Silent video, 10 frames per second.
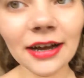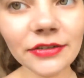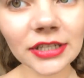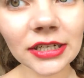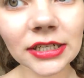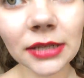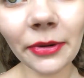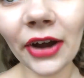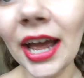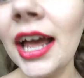I have just looked in
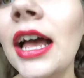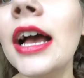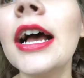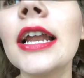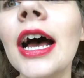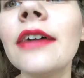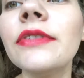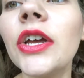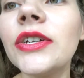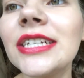the mirror and I have
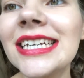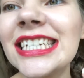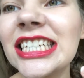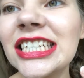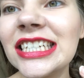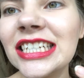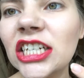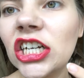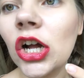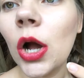noticed,
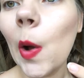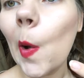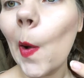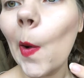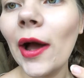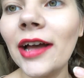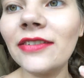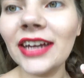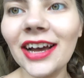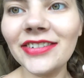
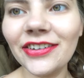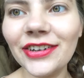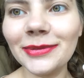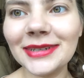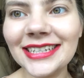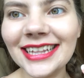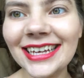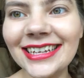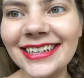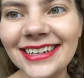hopefully I have no food in my teeth,
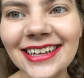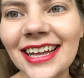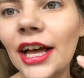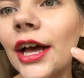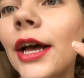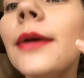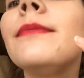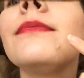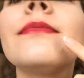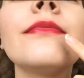I
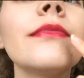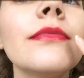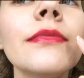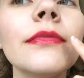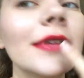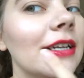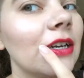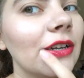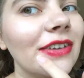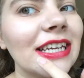
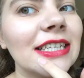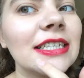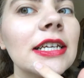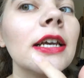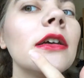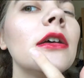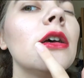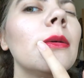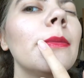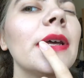don't know if you can see,
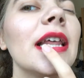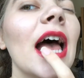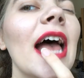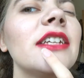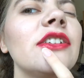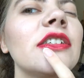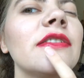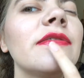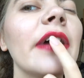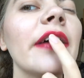but the edges
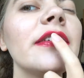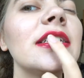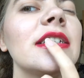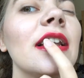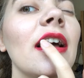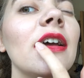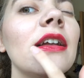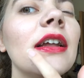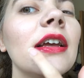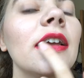are very
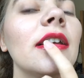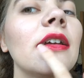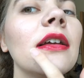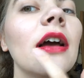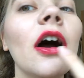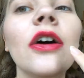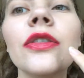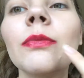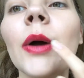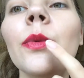slightly
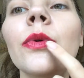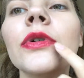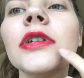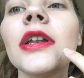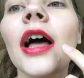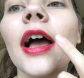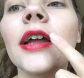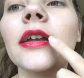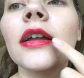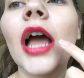on my
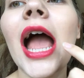waterline.